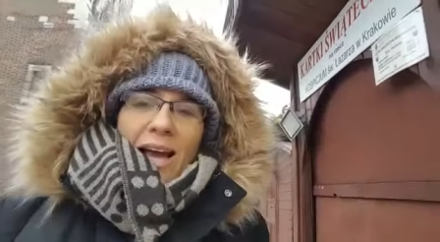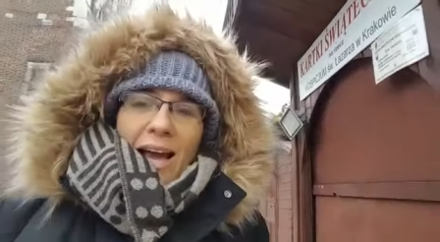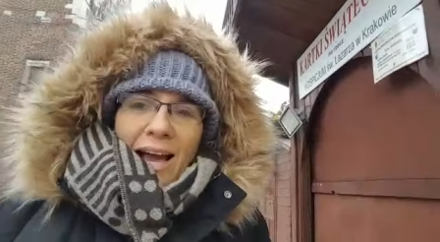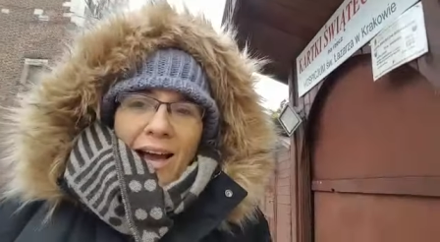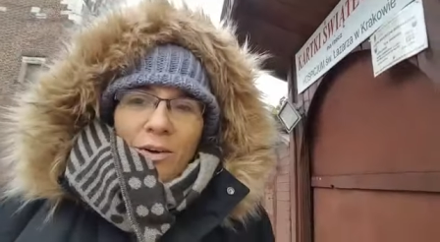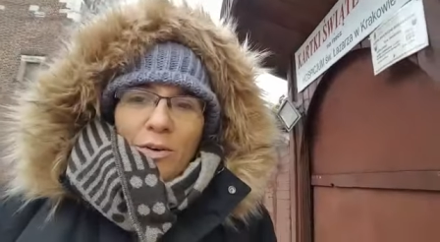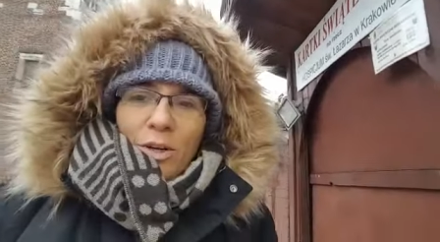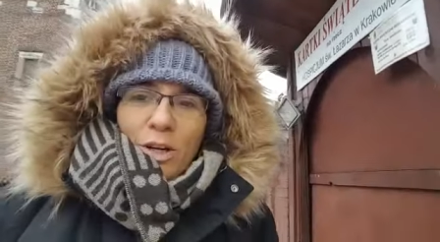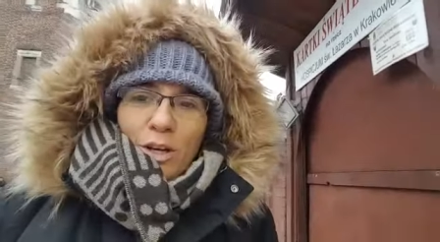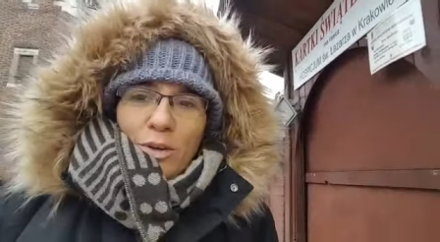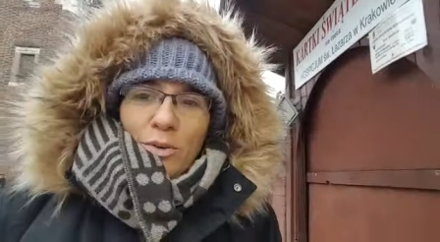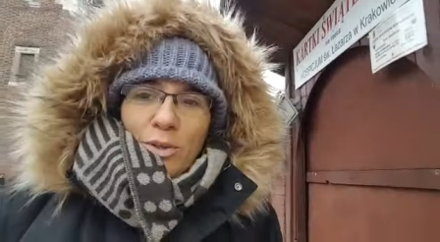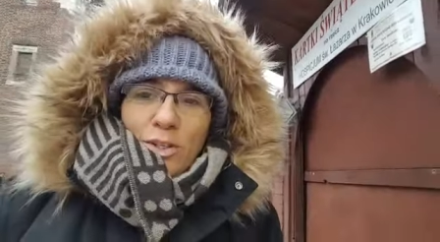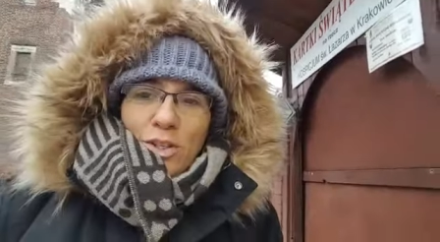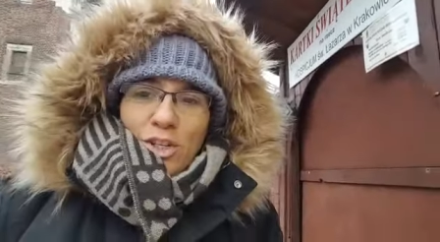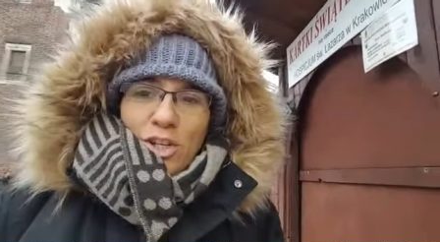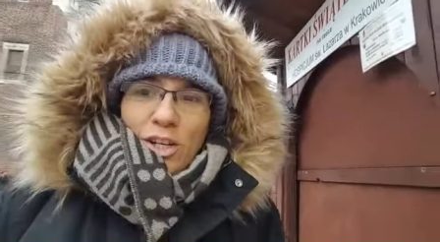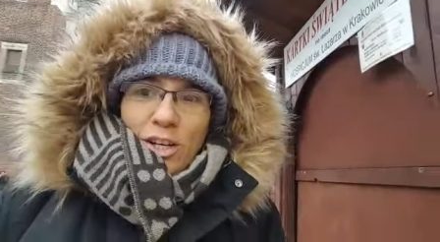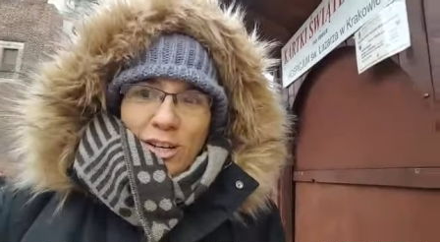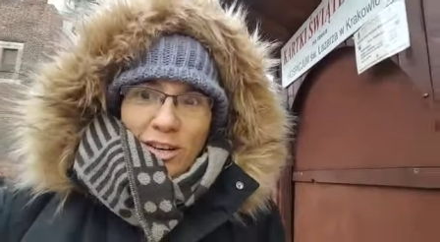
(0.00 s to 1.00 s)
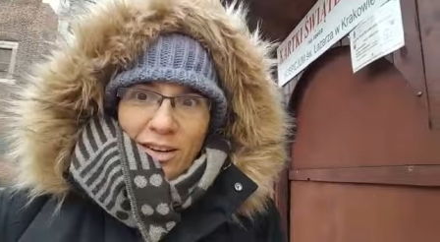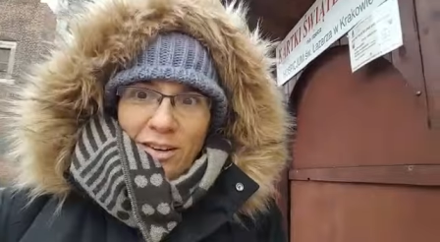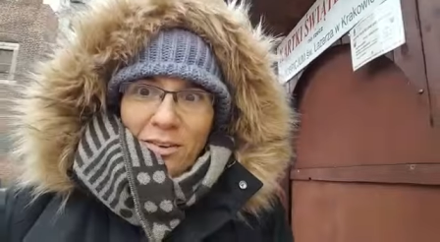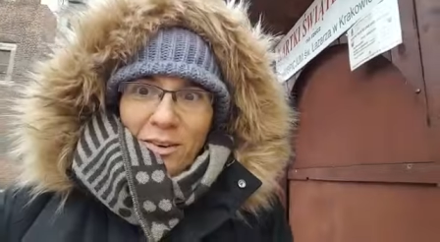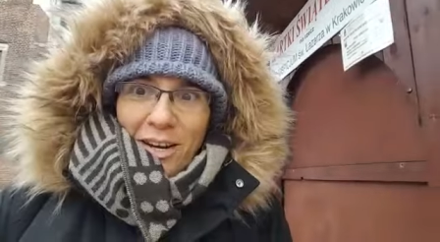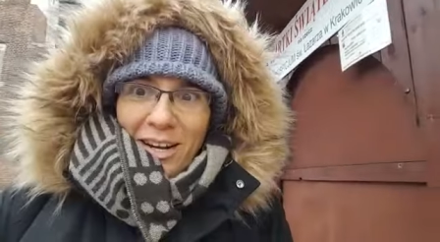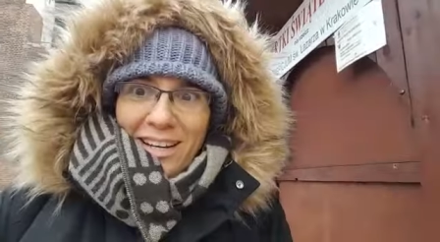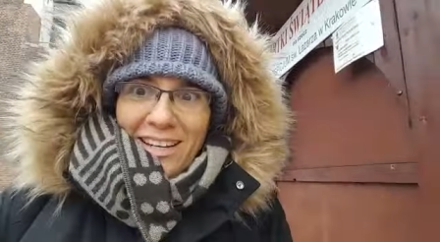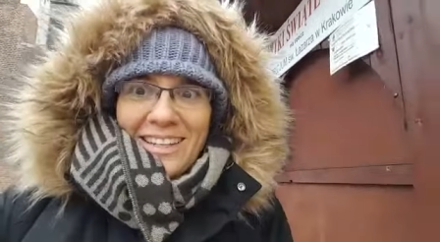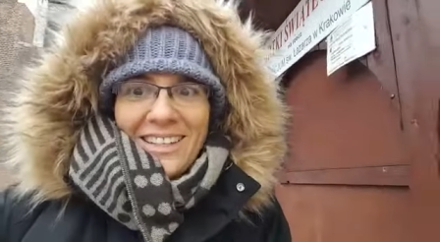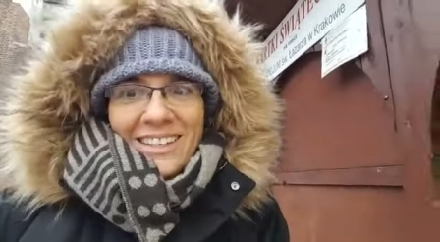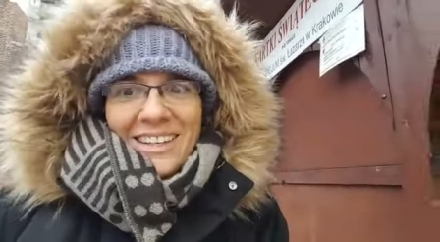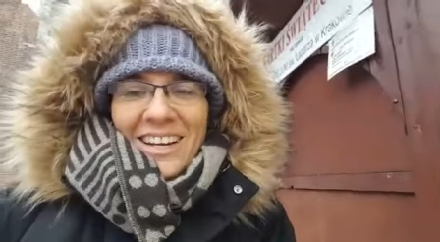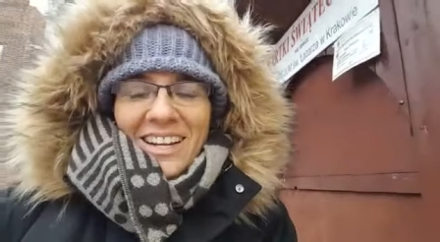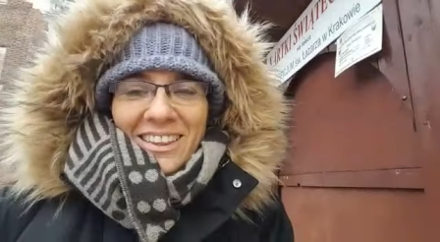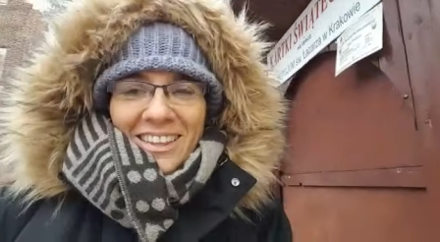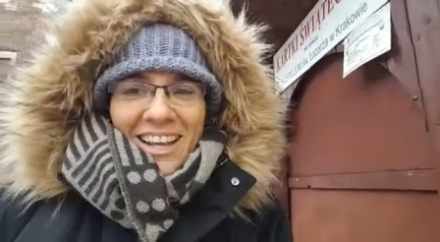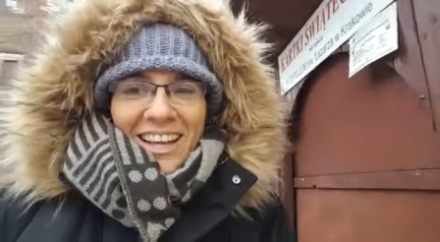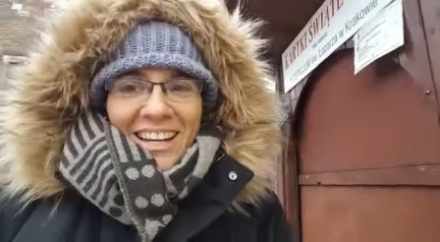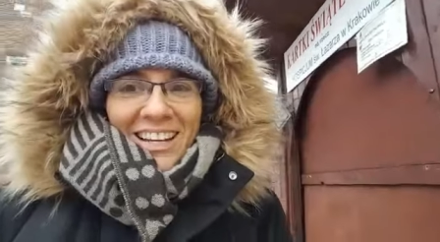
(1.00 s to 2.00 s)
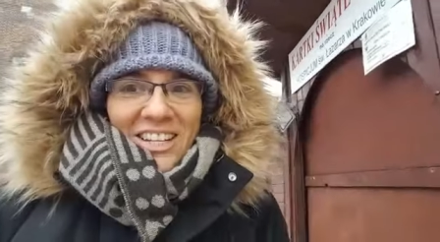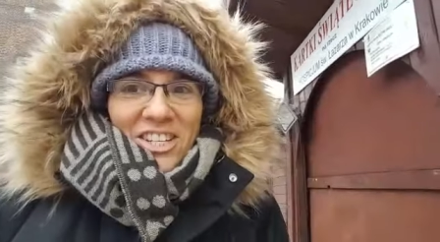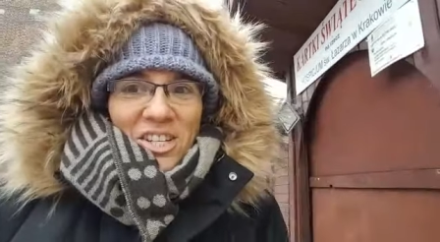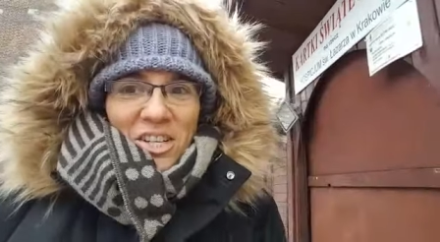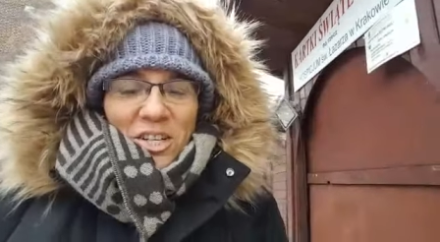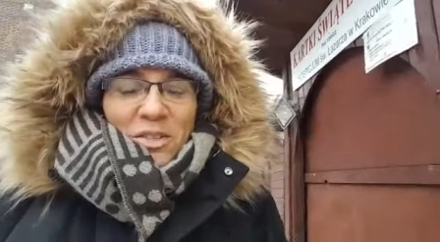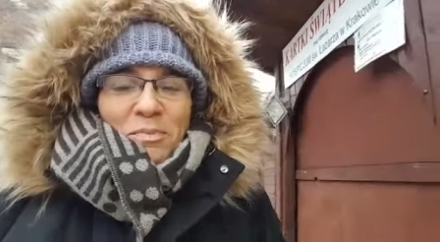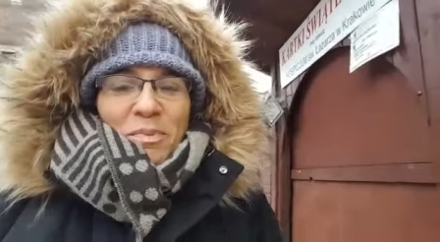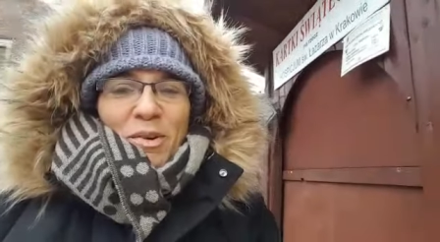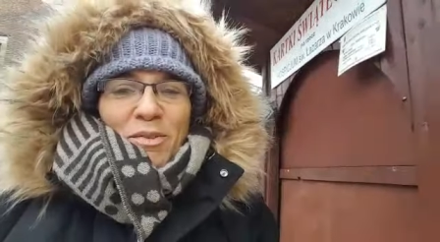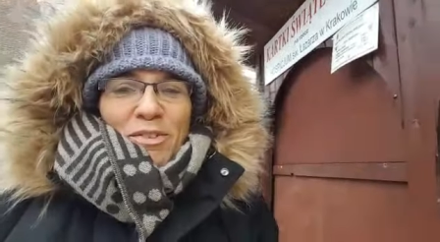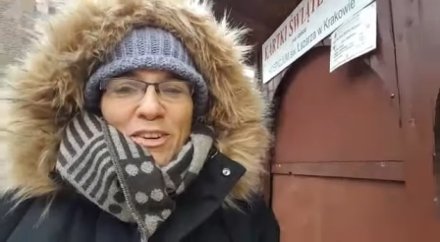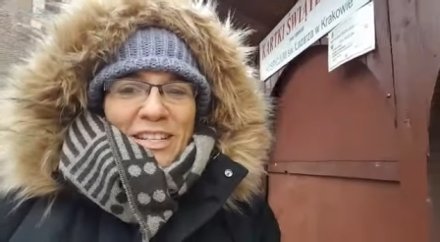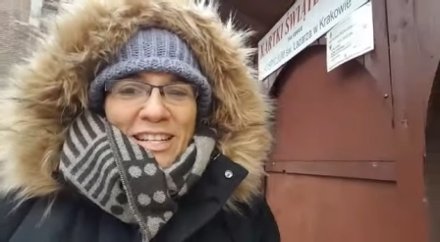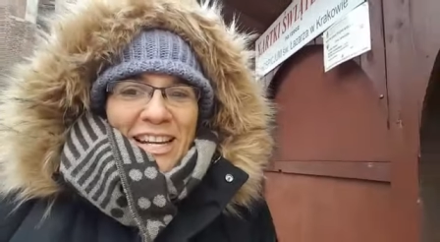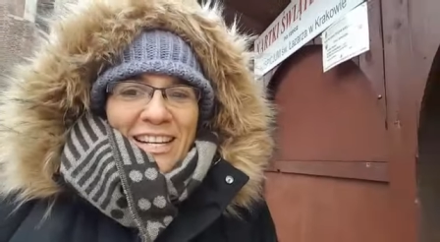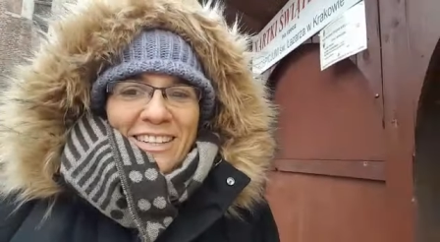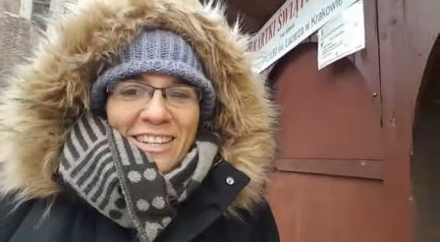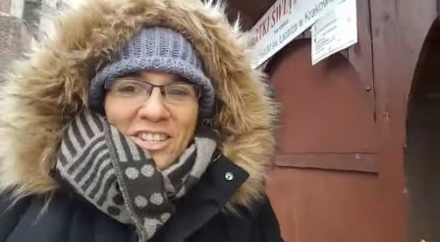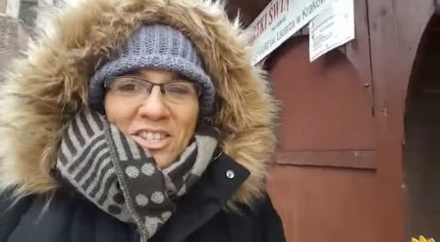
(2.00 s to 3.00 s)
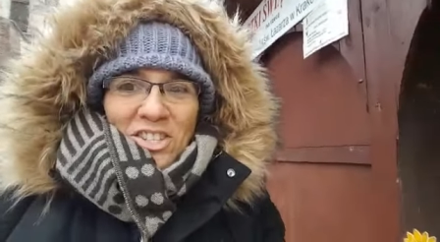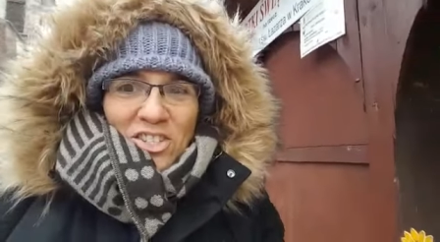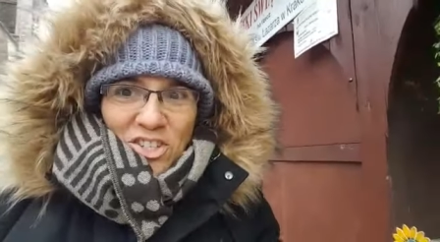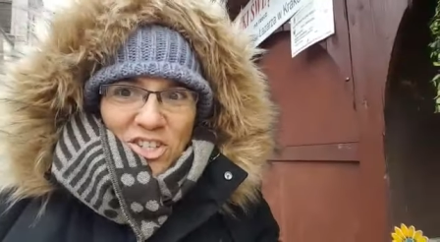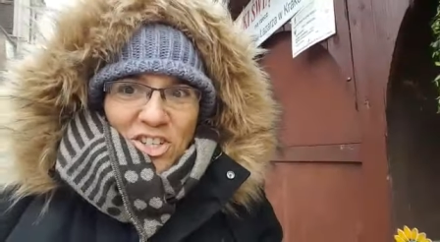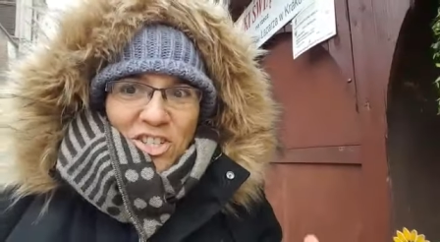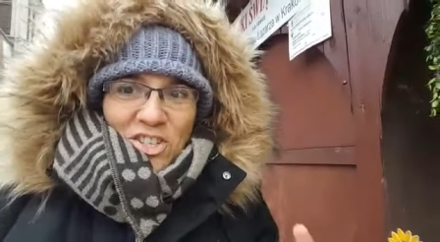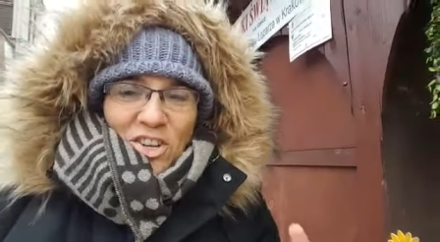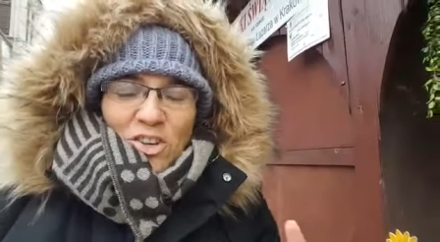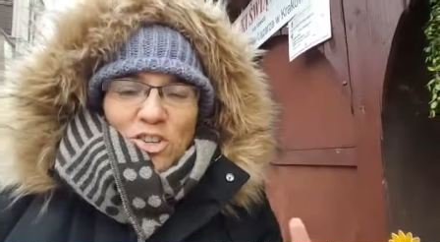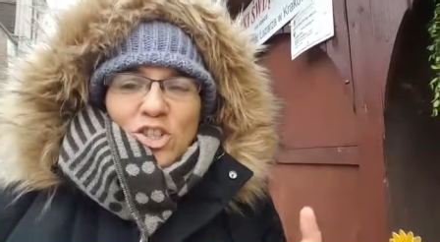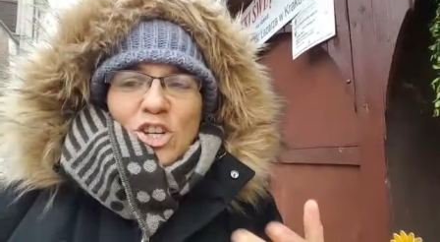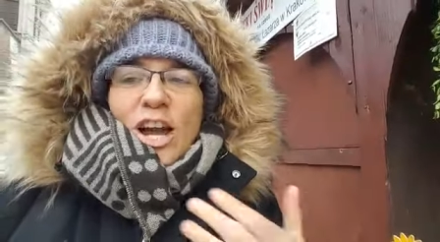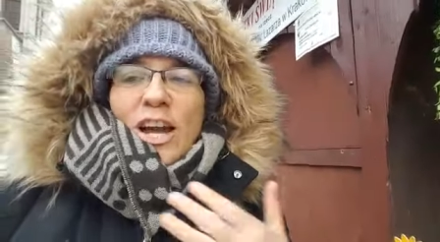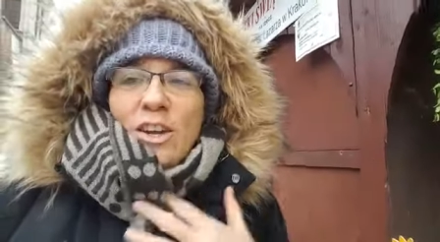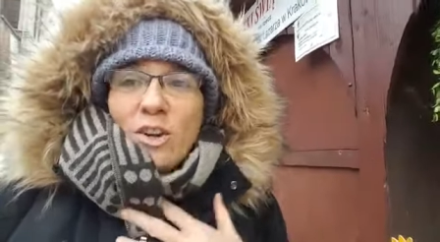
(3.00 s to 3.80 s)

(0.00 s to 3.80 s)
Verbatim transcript: How cute is she, right? Like she has perfect English and she's all shy.